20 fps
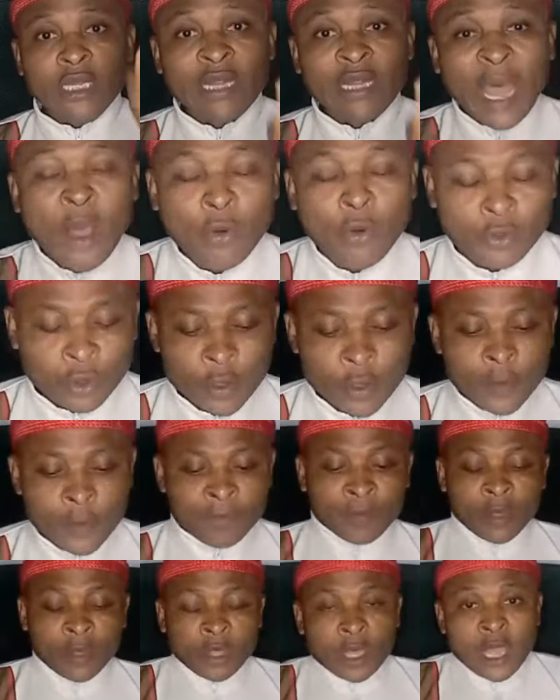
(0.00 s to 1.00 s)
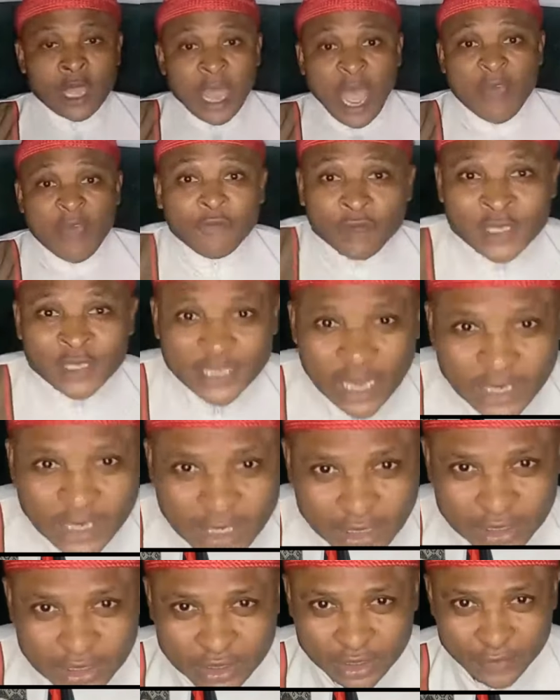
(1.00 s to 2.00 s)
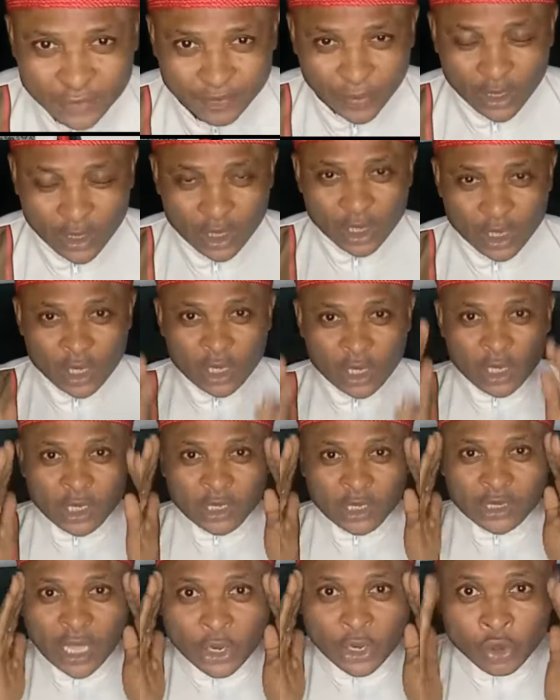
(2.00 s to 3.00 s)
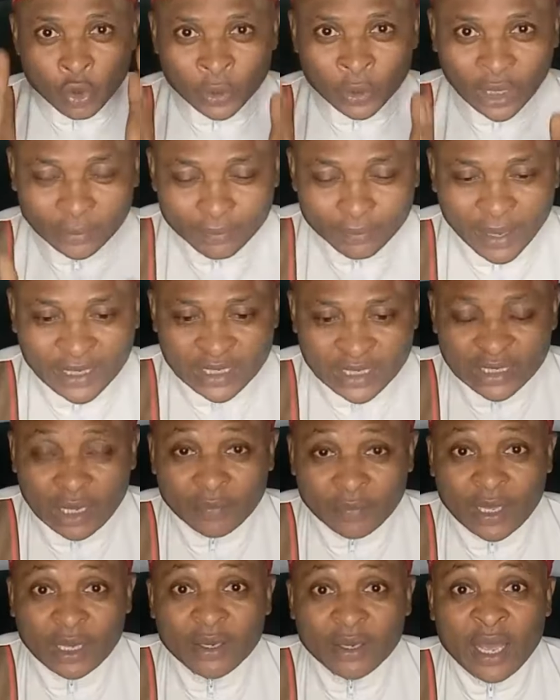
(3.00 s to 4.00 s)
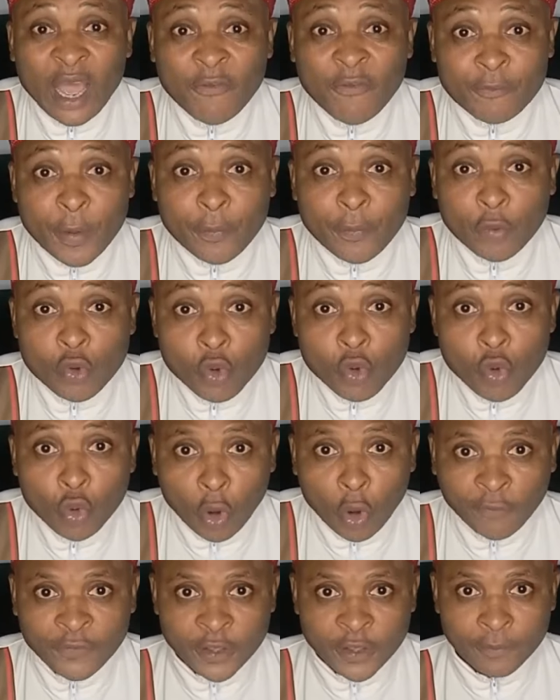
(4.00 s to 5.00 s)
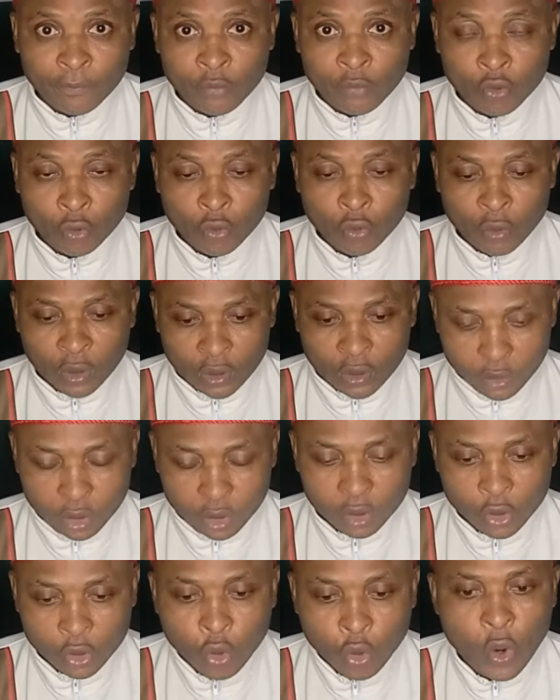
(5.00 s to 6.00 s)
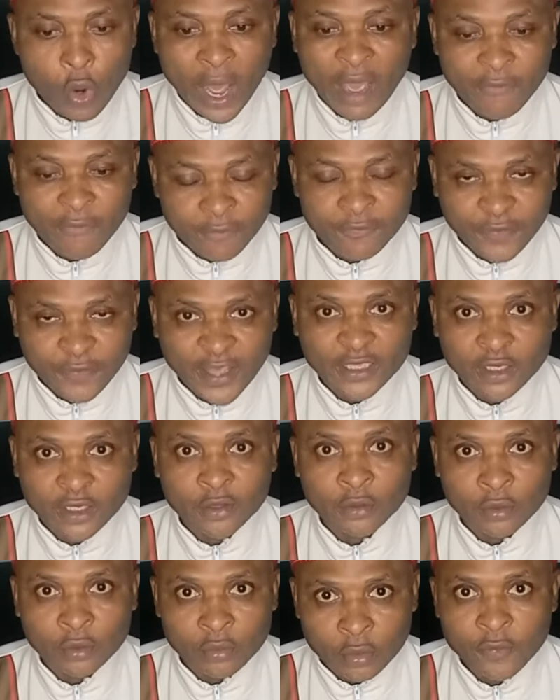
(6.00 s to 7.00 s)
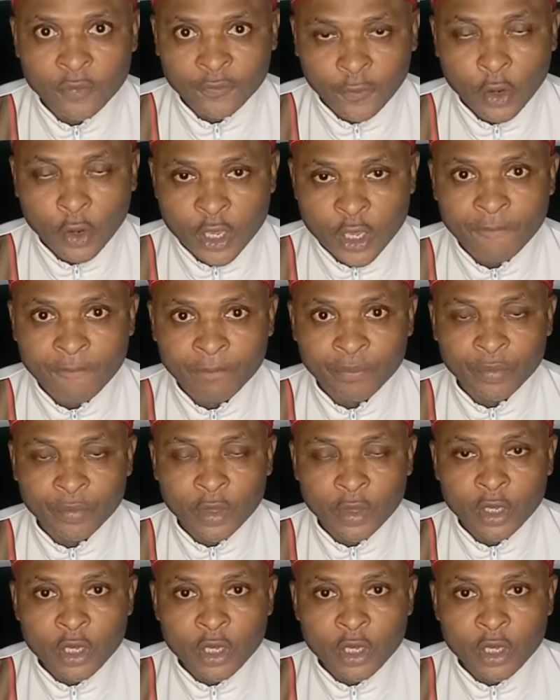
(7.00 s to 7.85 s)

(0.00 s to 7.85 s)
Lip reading: Now, having said this, They knew that Mazi cannot have people who love him, who are fighting for him.